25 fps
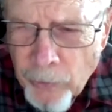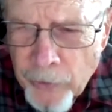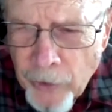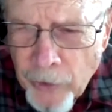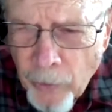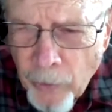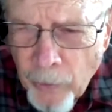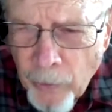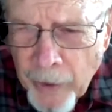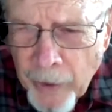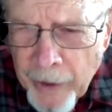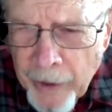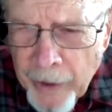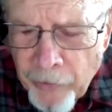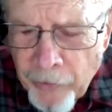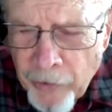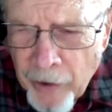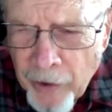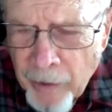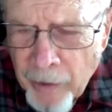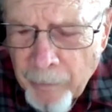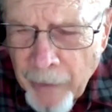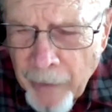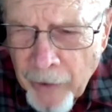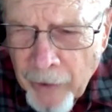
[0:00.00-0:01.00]
don't know
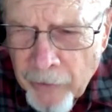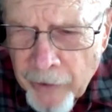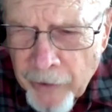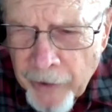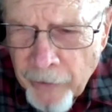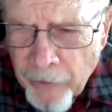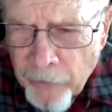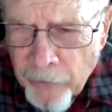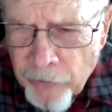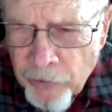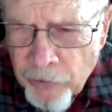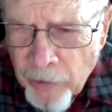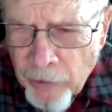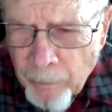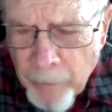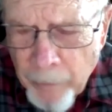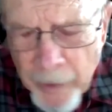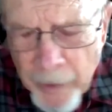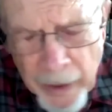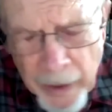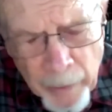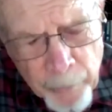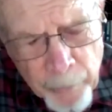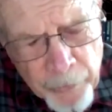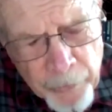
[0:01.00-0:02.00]
anything about leadership,
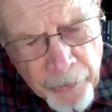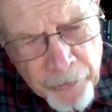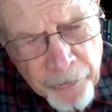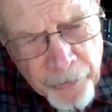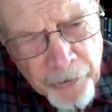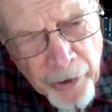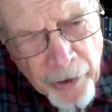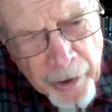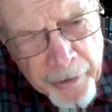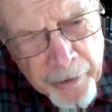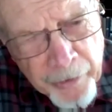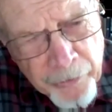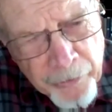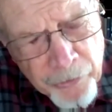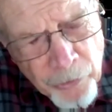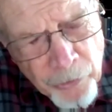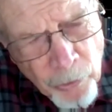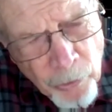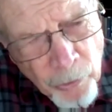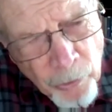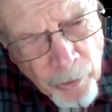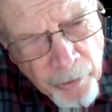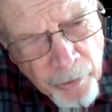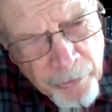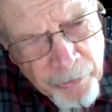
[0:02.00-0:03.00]
but I was assigned this
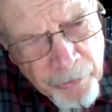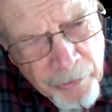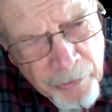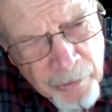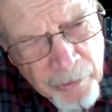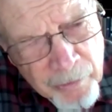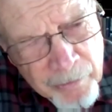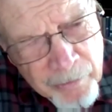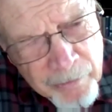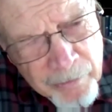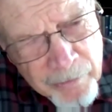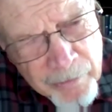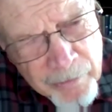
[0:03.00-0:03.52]
course,